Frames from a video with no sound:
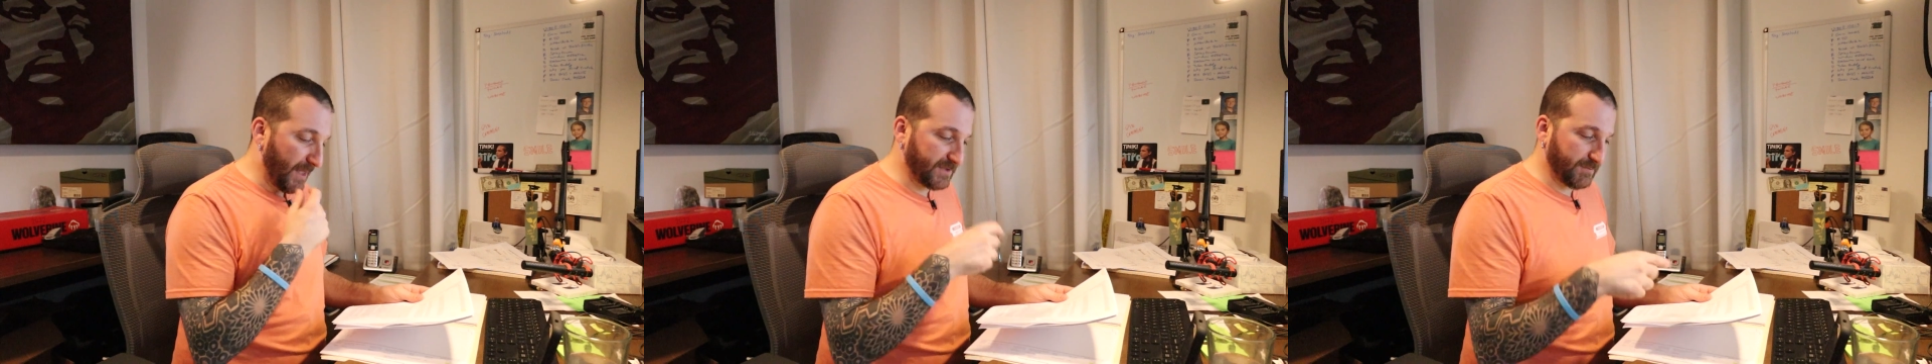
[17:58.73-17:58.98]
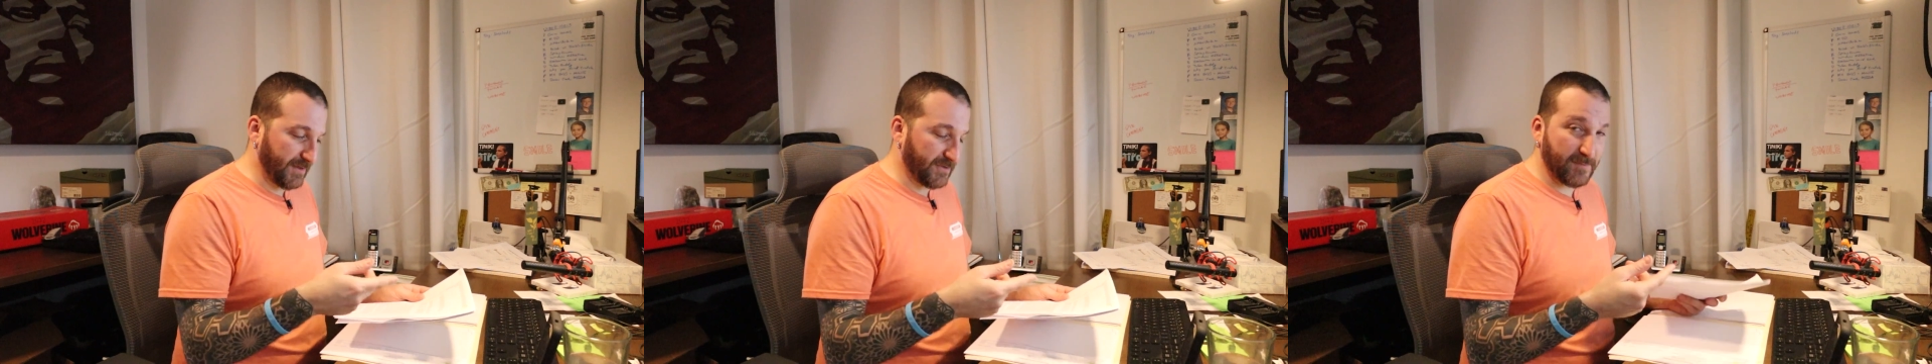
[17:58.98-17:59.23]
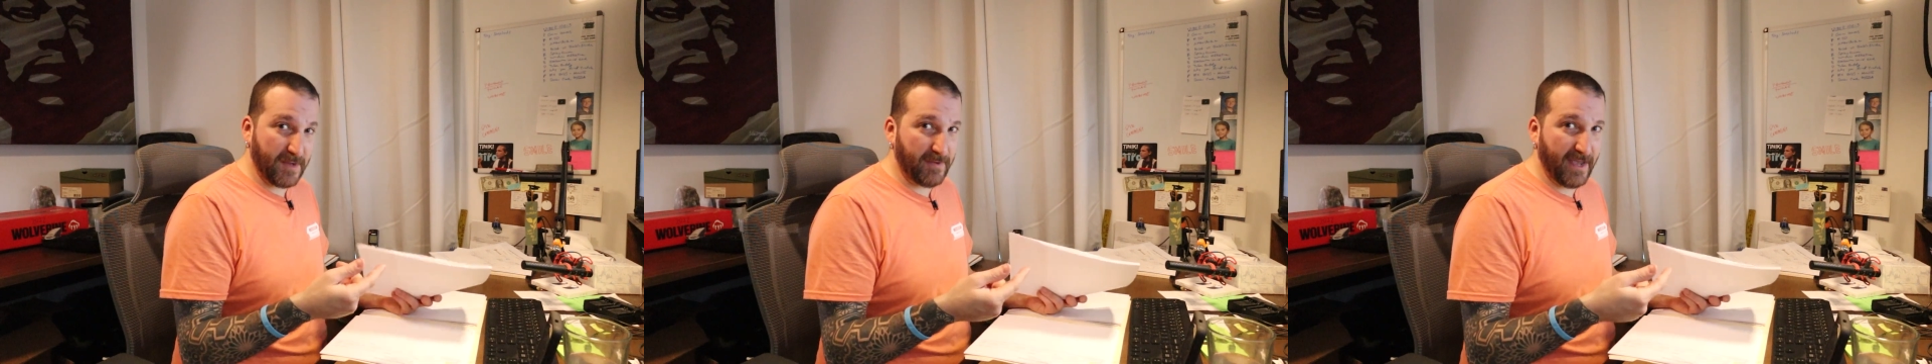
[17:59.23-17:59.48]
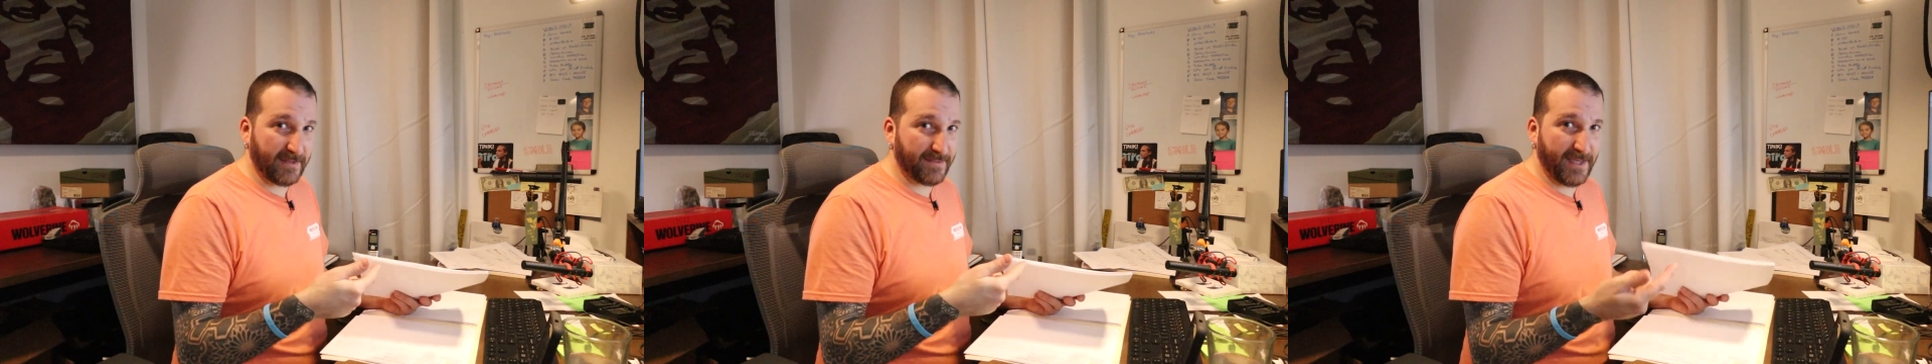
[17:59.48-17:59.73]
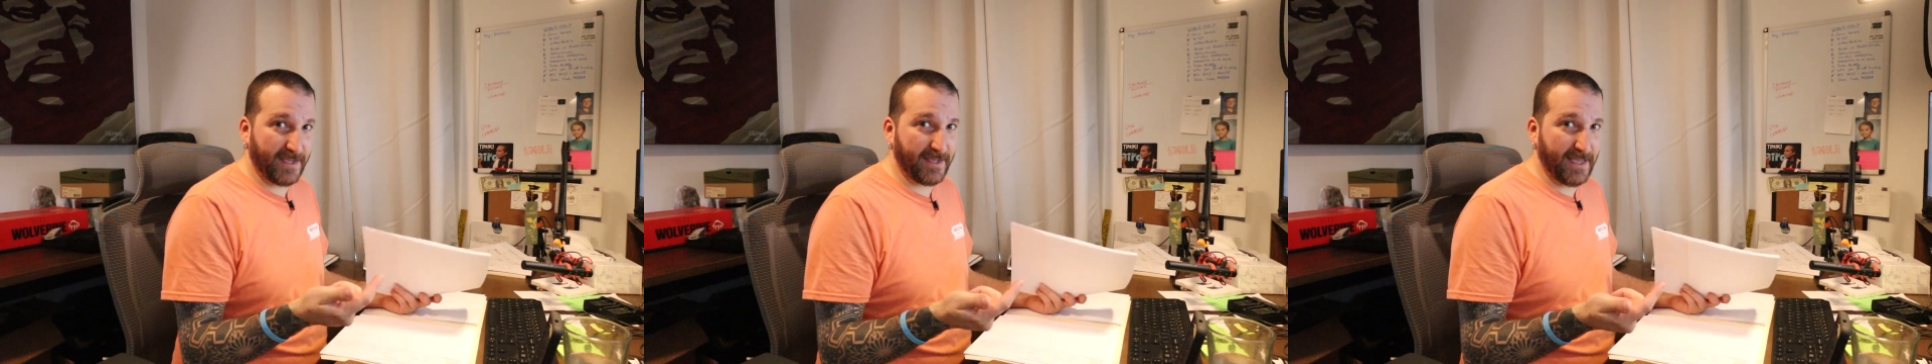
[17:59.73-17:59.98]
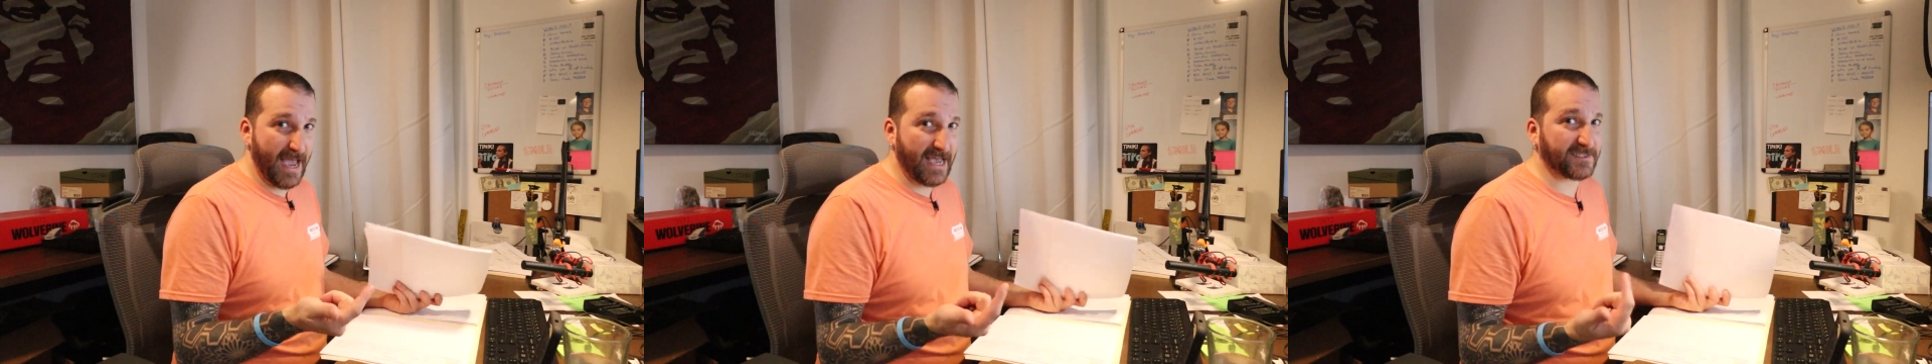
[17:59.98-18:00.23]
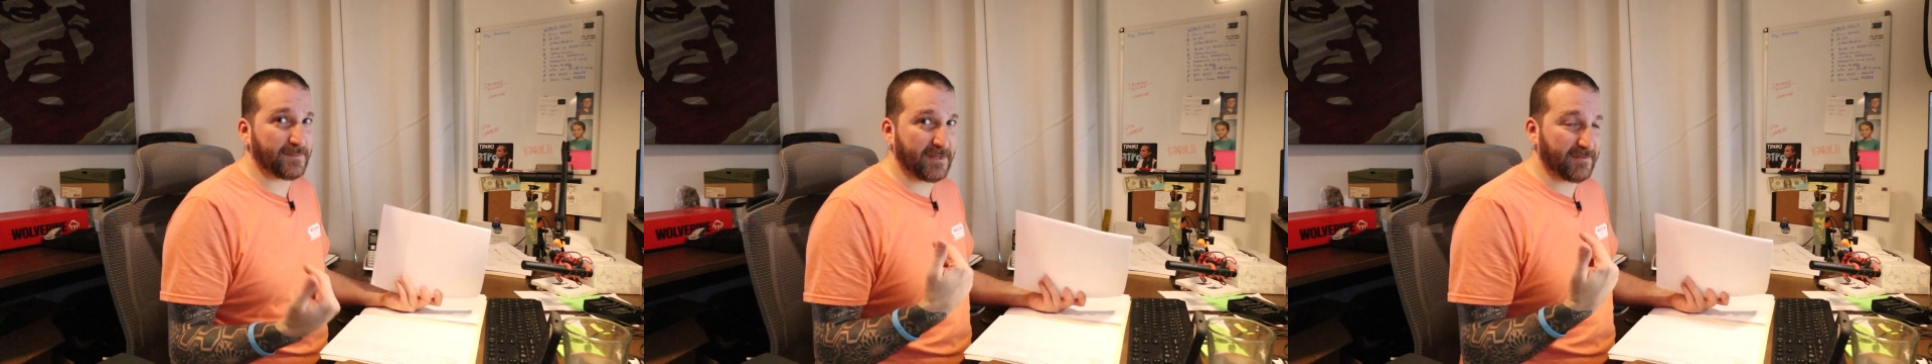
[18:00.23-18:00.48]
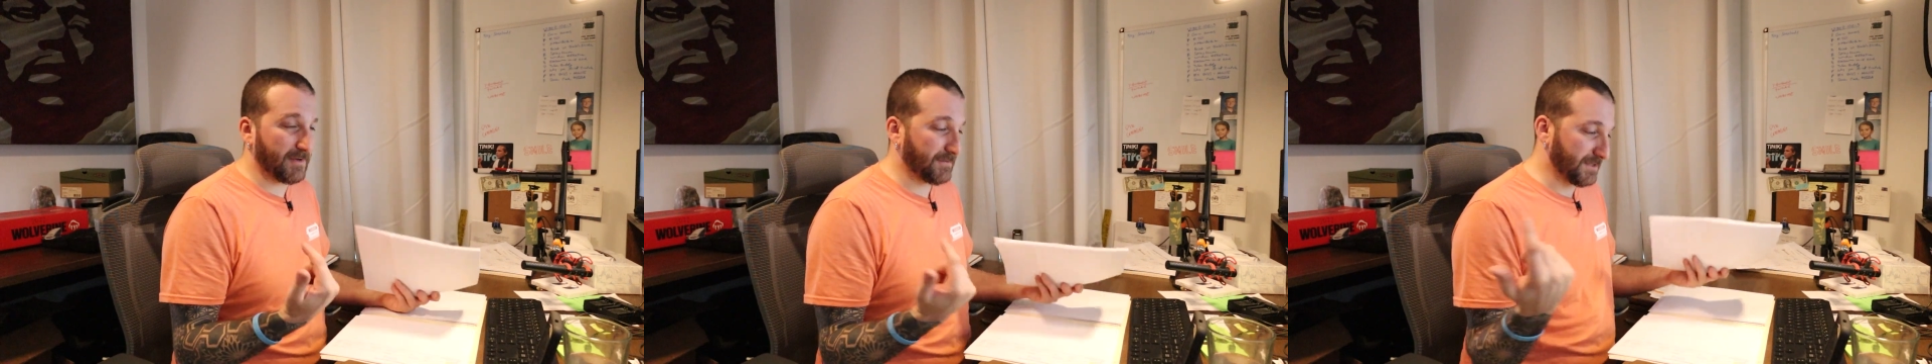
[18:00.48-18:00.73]
It's right through my bank. They asked me
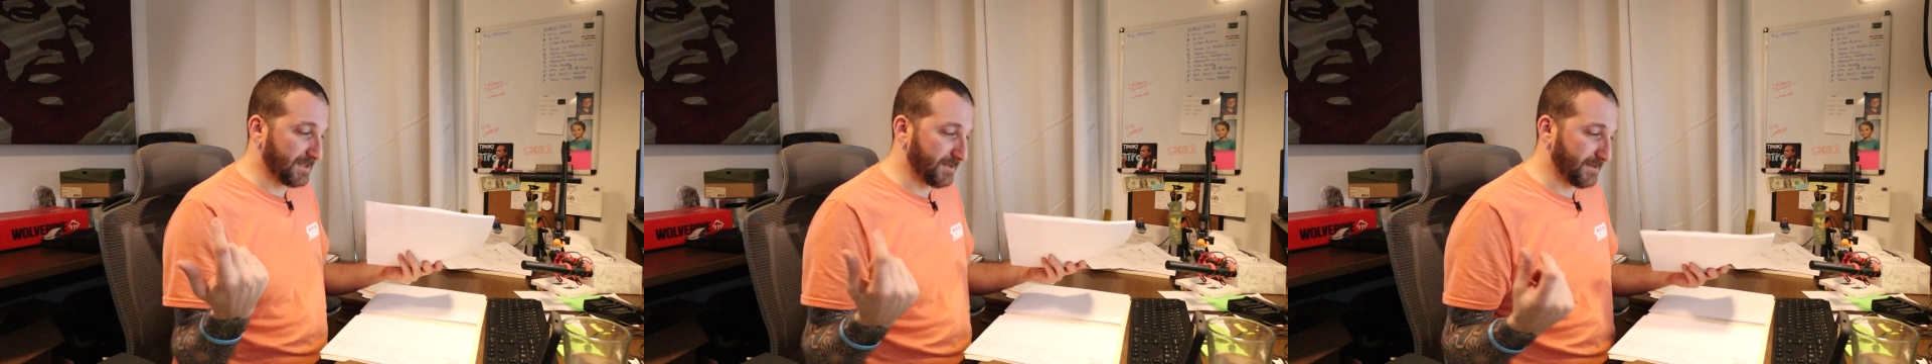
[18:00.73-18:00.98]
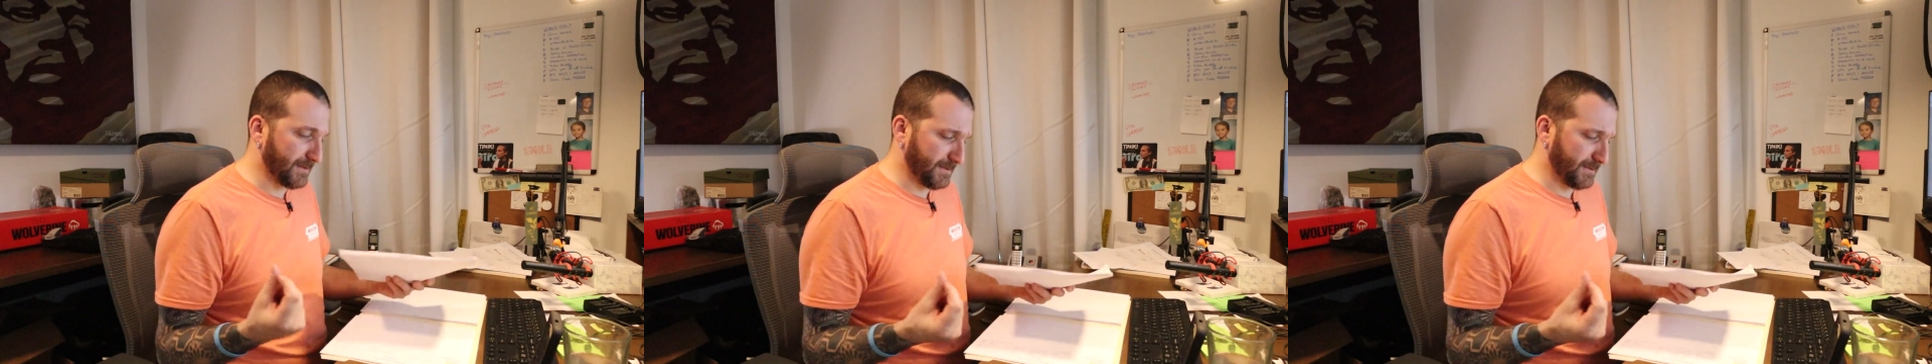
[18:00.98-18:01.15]
if I wanted to do it,